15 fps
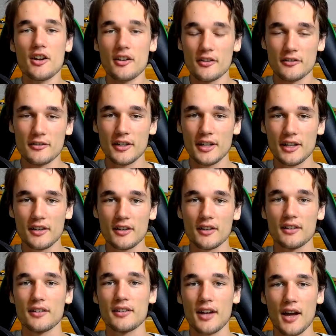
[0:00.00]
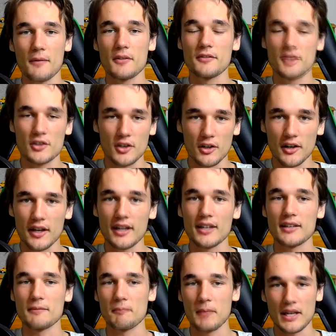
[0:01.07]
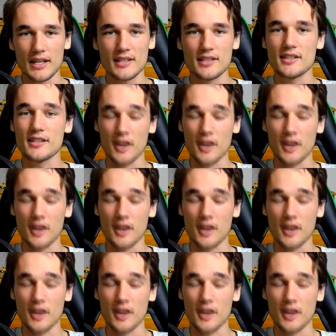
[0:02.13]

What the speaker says: Really good. Time of joy and peace,